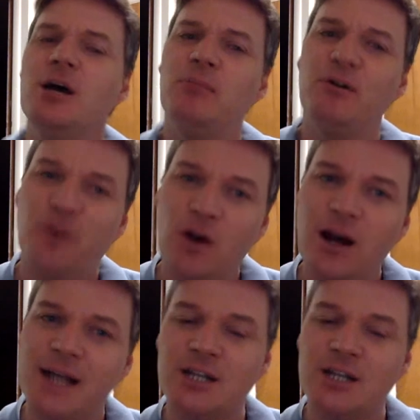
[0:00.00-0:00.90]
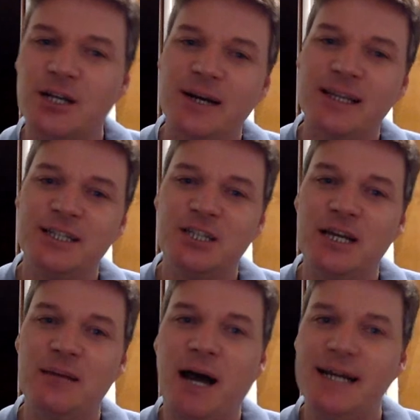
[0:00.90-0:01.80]
Before I started going to the
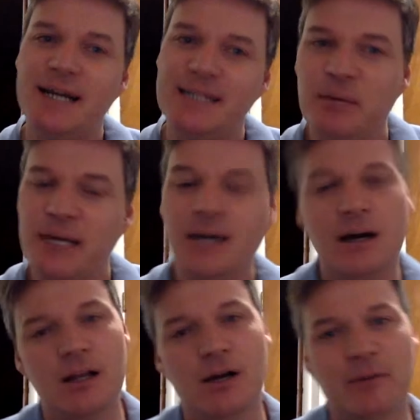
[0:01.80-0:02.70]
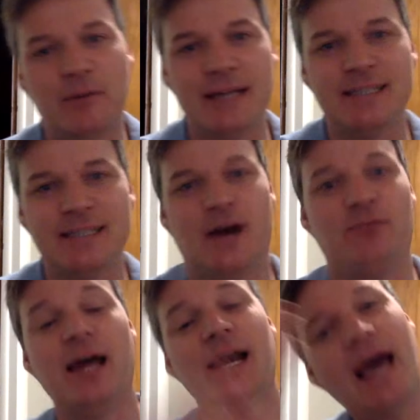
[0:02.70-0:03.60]
gym, I didn't pee all over myself.
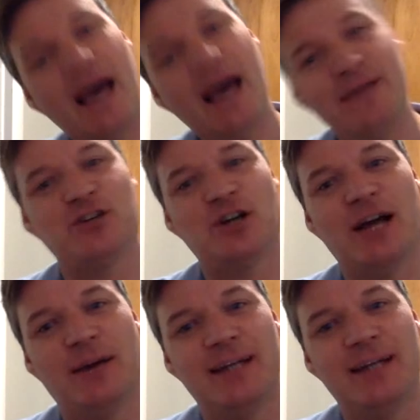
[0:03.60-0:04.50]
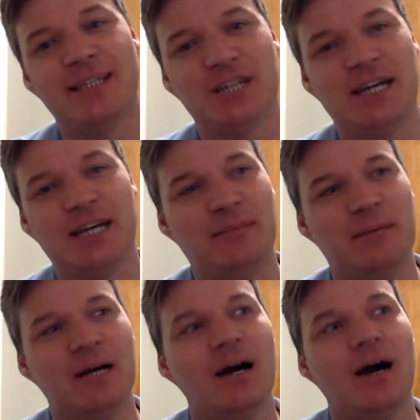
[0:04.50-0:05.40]
And after I went to the gym,
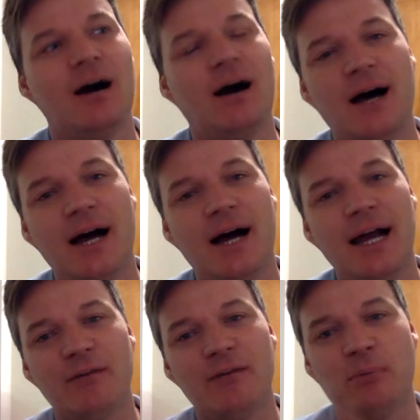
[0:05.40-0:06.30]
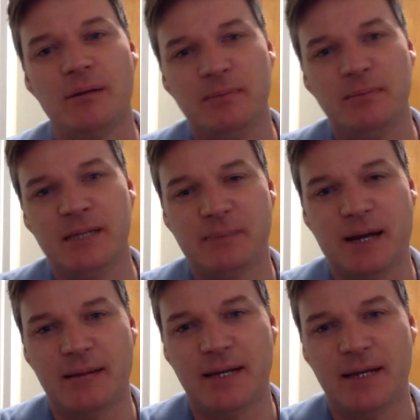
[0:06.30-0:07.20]
I have a permanent pee
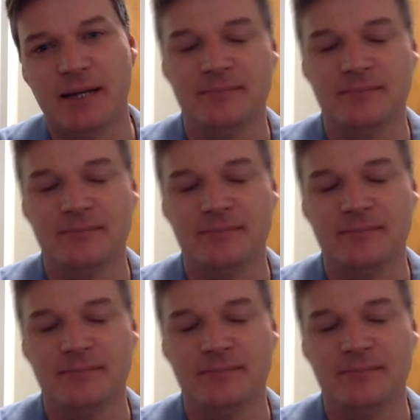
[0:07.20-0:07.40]
spot on me.